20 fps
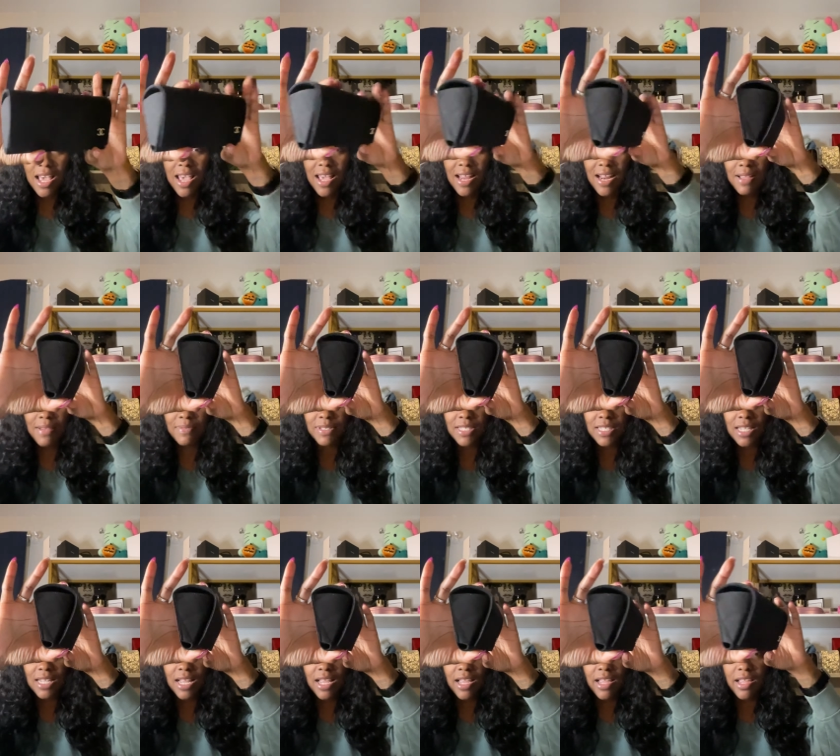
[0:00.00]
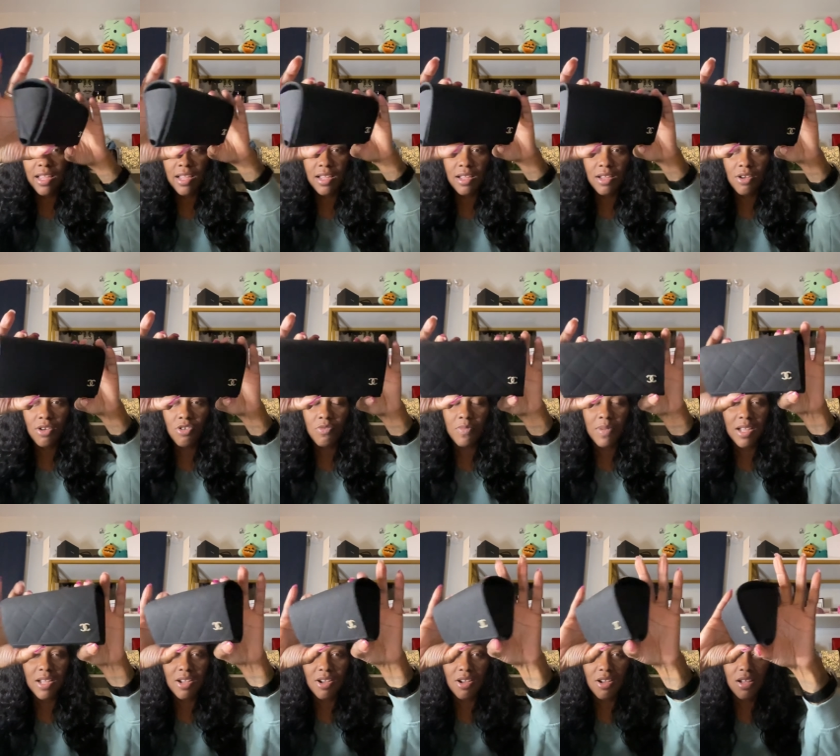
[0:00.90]
And I was like, oh my
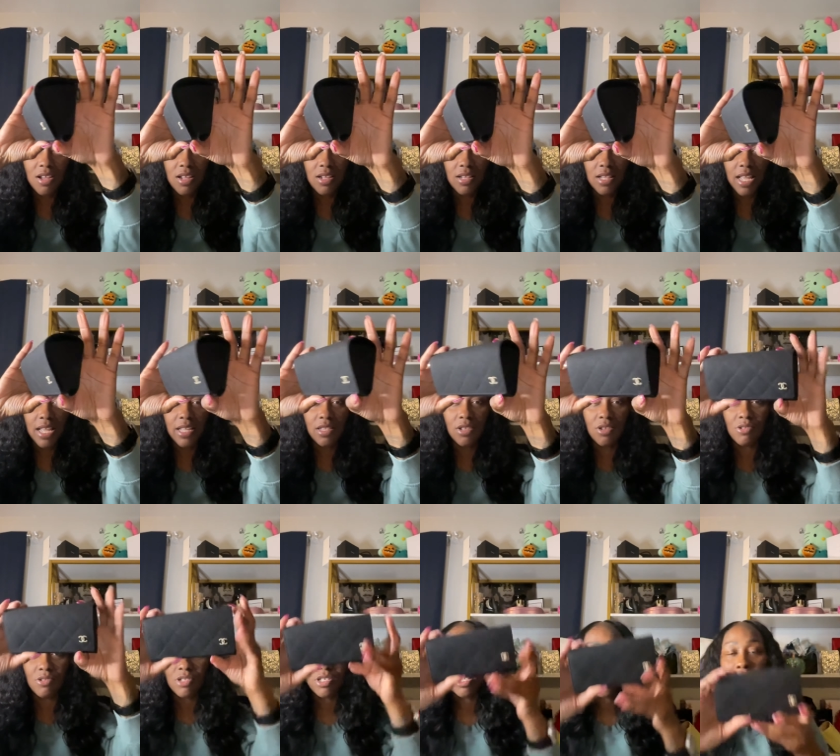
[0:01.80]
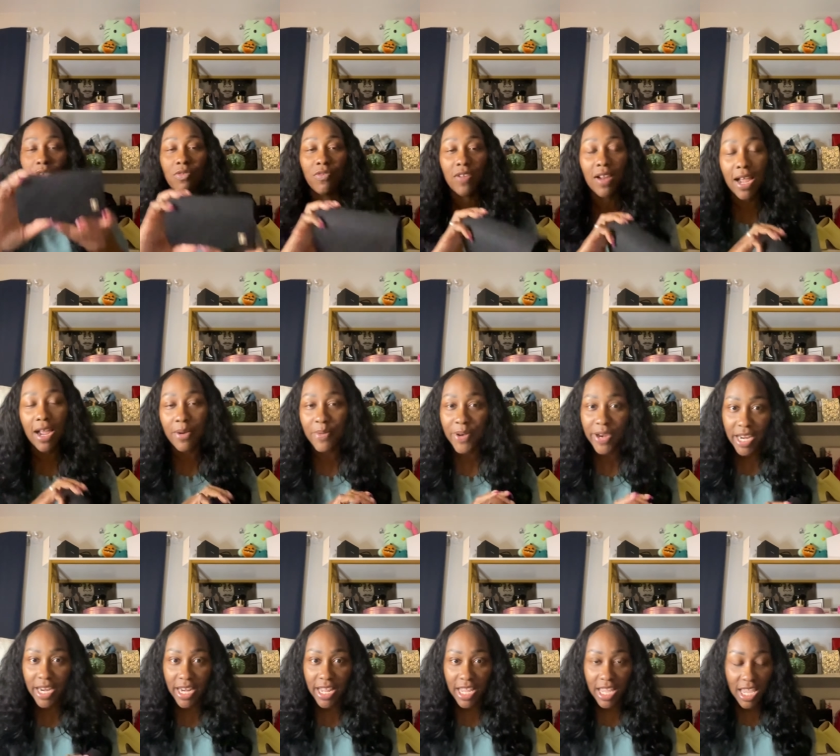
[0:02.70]
God, like those are so fly. Where
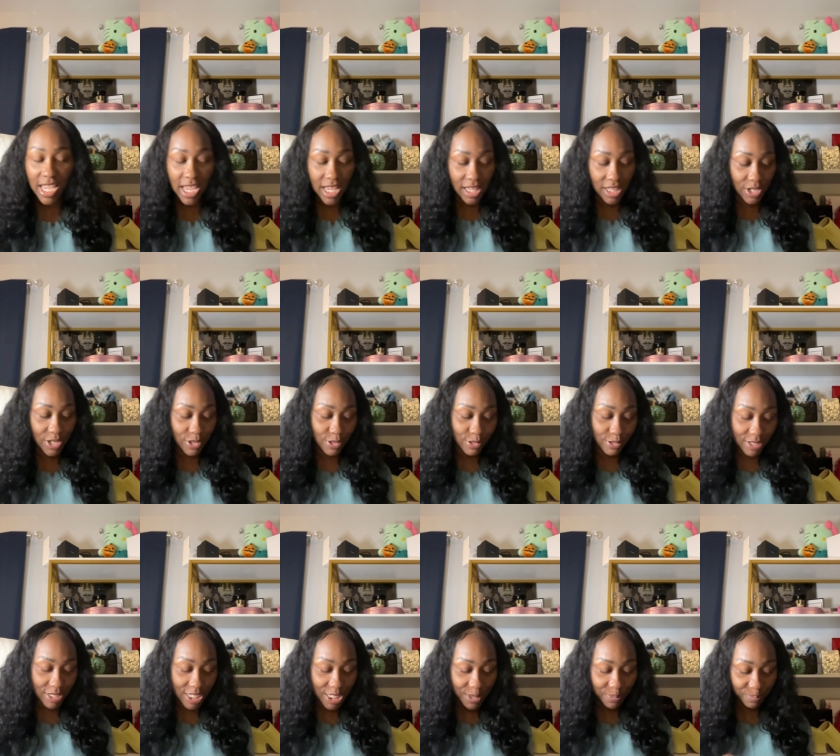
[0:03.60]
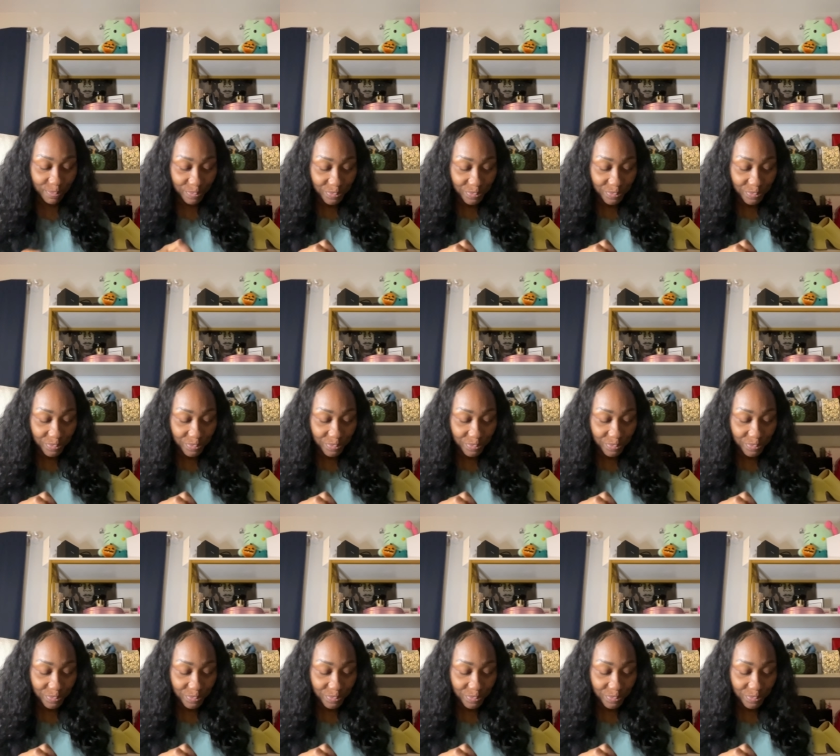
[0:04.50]
did Nicki get those?